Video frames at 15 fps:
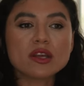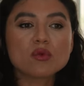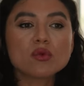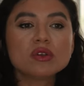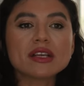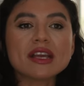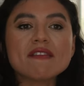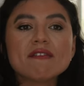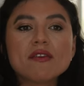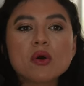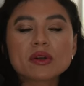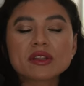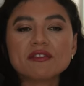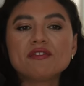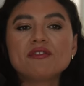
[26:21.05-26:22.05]
will
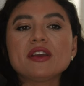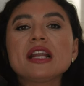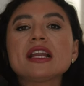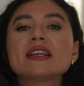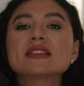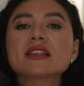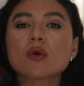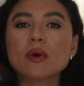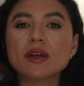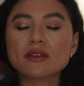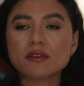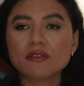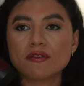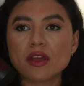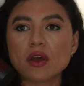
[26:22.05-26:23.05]
evoke the feelings I
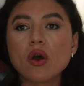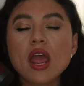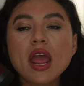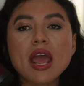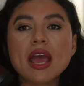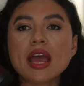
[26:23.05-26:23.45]
want to feel.